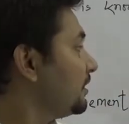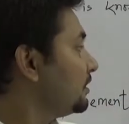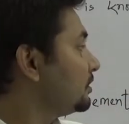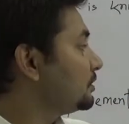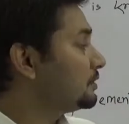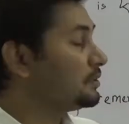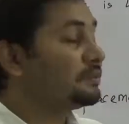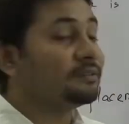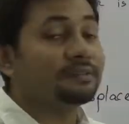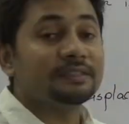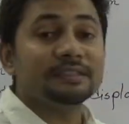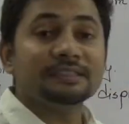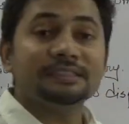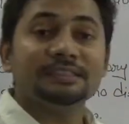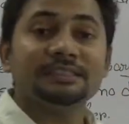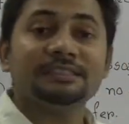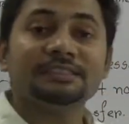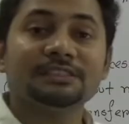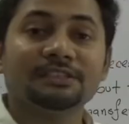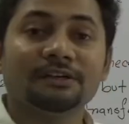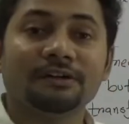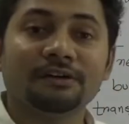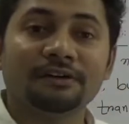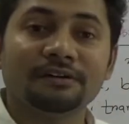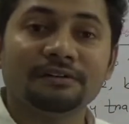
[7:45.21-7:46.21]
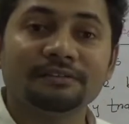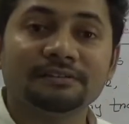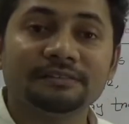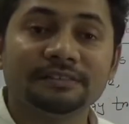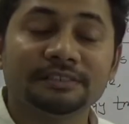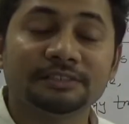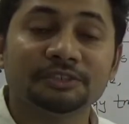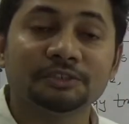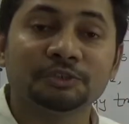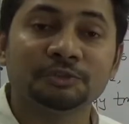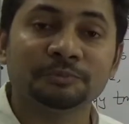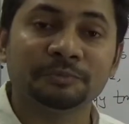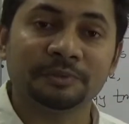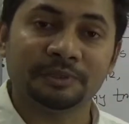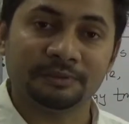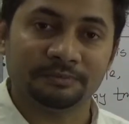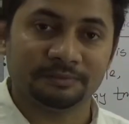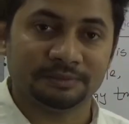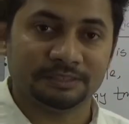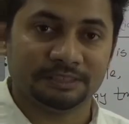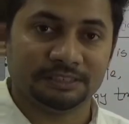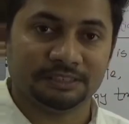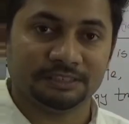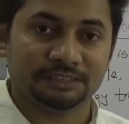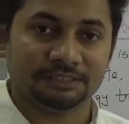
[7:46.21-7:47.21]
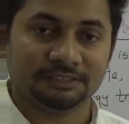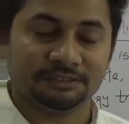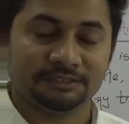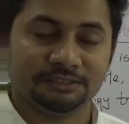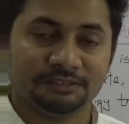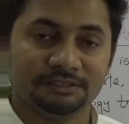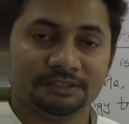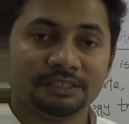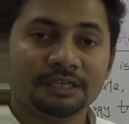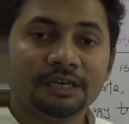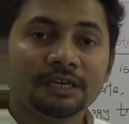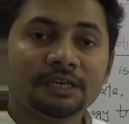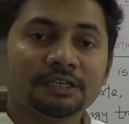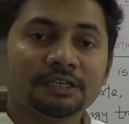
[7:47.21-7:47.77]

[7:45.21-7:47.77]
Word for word: So this is called the superpositions.